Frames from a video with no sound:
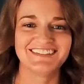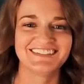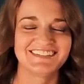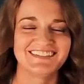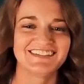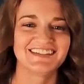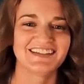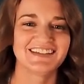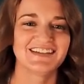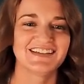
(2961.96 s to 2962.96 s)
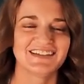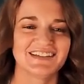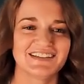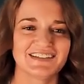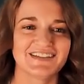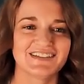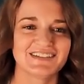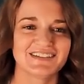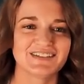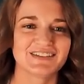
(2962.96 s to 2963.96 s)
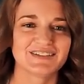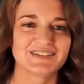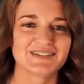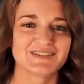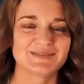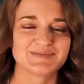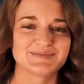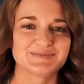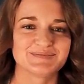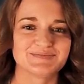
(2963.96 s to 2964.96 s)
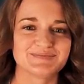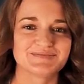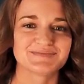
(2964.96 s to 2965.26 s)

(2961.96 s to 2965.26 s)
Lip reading: (silent)